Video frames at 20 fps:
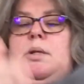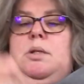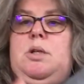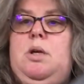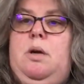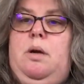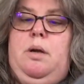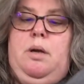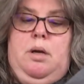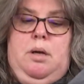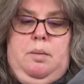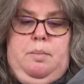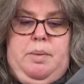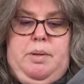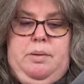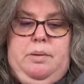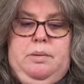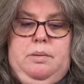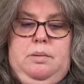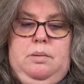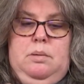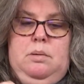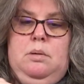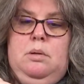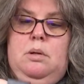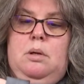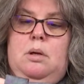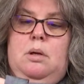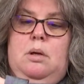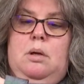a turn up,
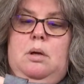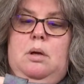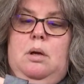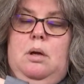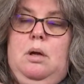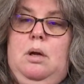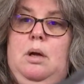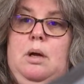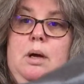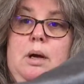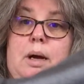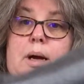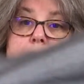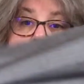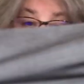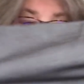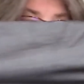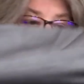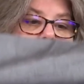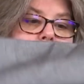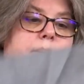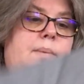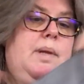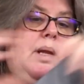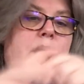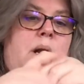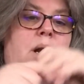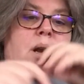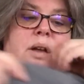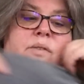and
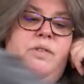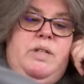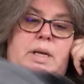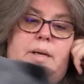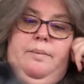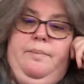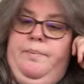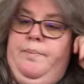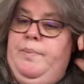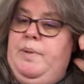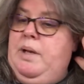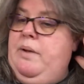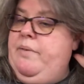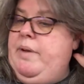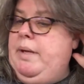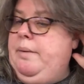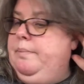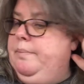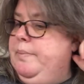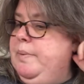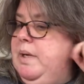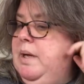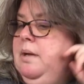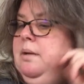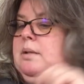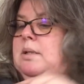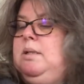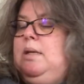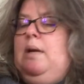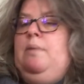I loved it. Love it.
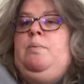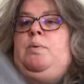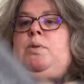It